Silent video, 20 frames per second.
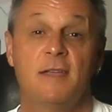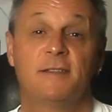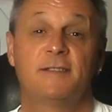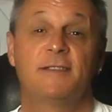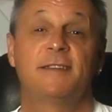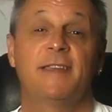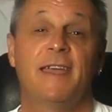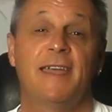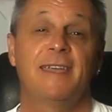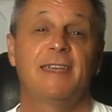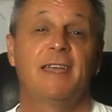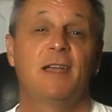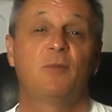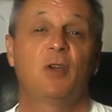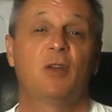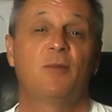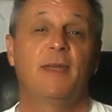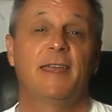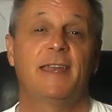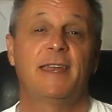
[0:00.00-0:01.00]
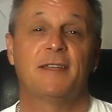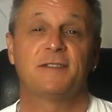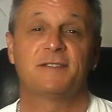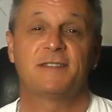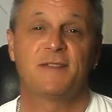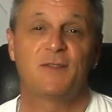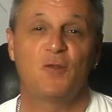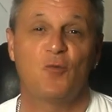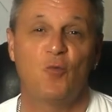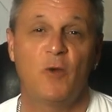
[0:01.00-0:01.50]
Today I'm going to be
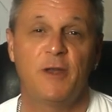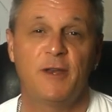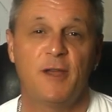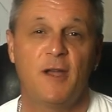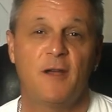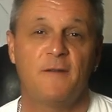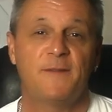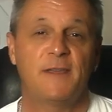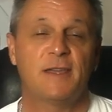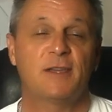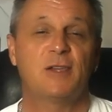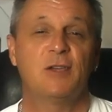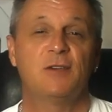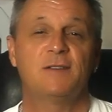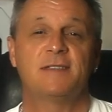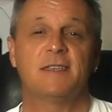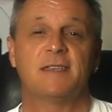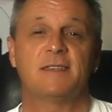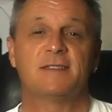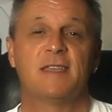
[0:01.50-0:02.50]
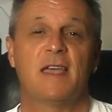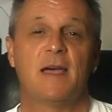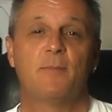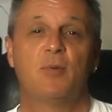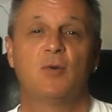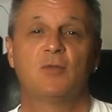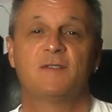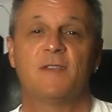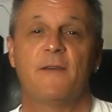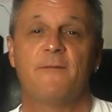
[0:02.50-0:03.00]
announcing the winner of the acoustic
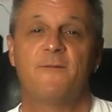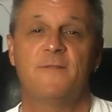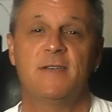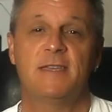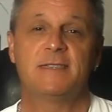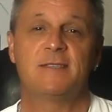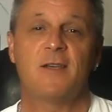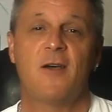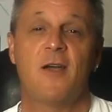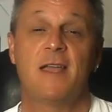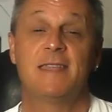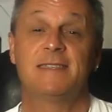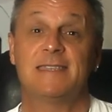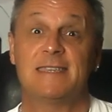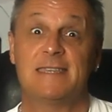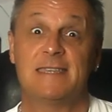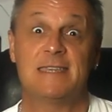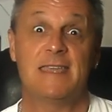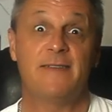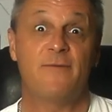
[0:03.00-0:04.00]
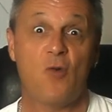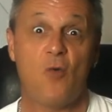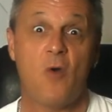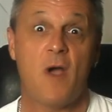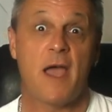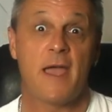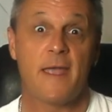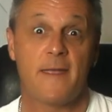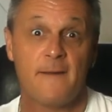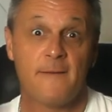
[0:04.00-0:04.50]
samples V-Tines
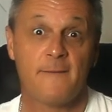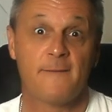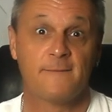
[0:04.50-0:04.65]
giveaway.